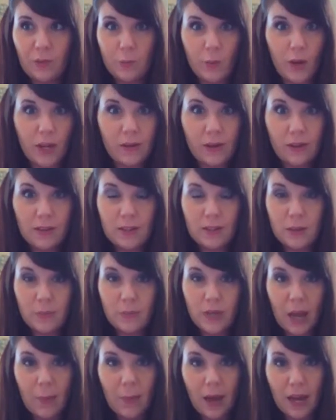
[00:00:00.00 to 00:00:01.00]
right around the same
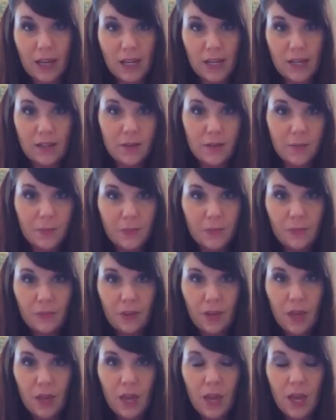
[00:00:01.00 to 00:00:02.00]
time I did.
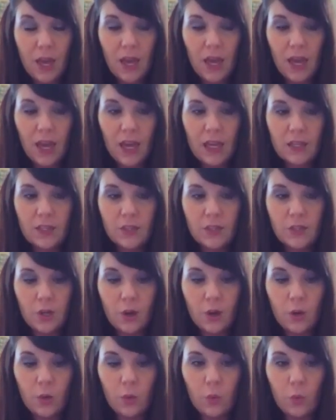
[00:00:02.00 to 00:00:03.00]
And
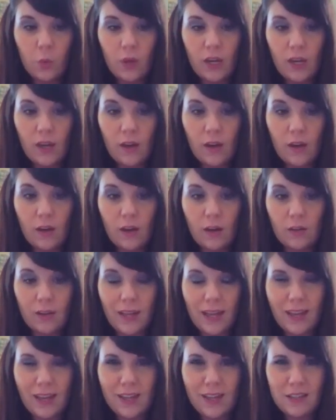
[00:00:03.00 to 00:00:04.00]
so we are
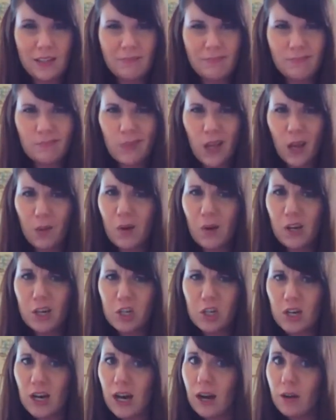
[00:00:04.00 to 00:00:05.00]
like, I'm not
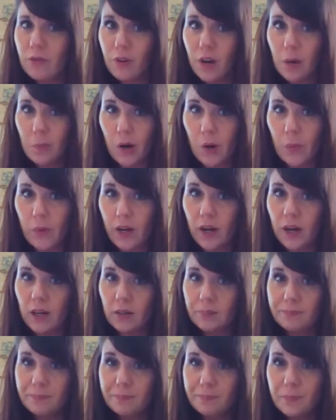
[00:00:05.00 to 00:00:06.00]
sure how far apart we
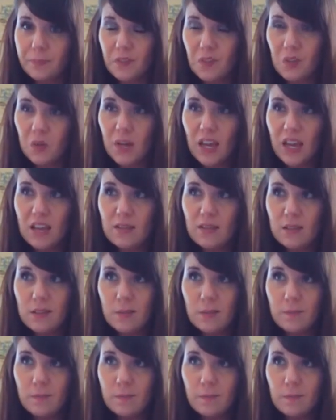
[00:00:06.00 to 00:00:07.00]
are. A few
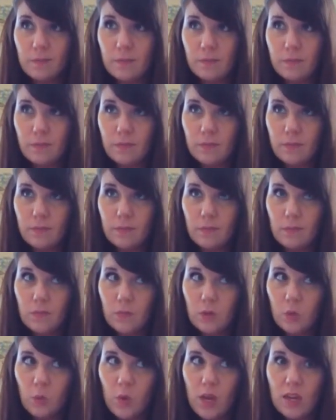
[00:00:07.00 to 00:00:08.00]
days?
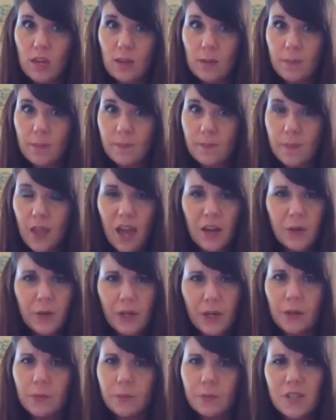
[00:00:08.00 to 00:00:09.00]
A week? I don't
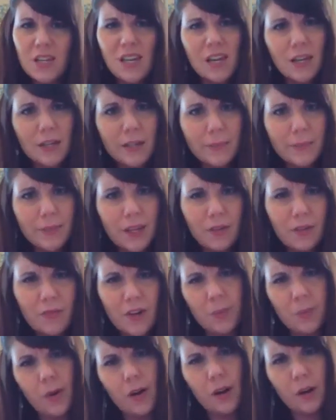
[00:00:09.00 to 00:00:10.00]
know. Tana, how
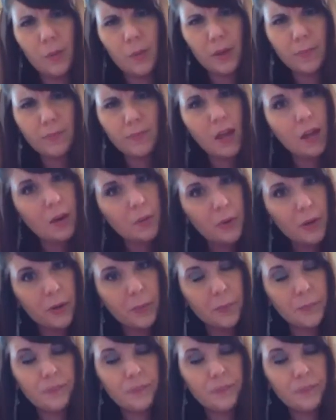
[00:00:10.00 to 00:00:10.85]
far apart are we? I don't know.